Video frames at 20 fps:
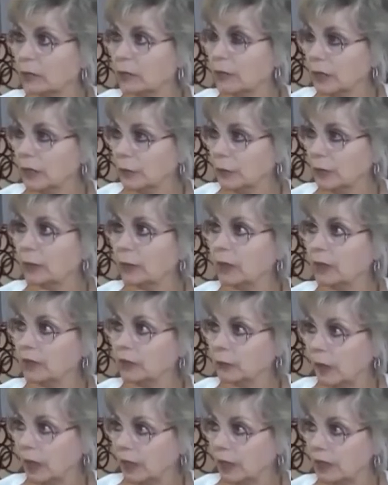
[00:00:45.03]
as many
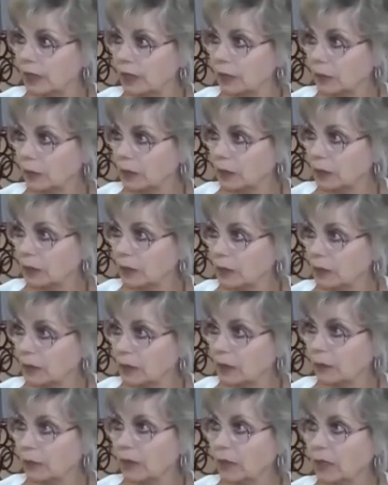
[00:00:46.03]
people as possible
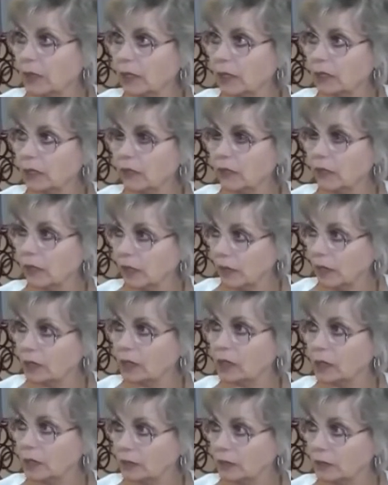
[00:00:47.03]
because of the
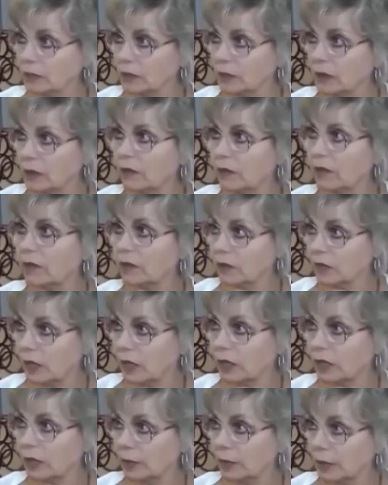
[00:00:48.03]
content of
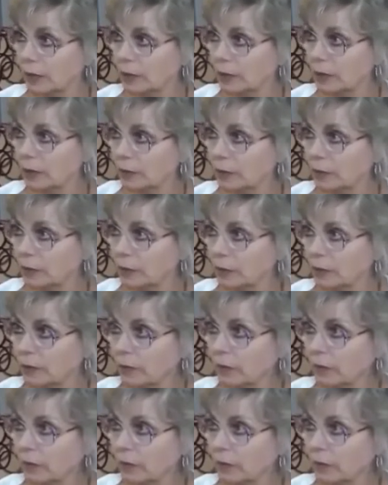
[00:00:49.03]
this document.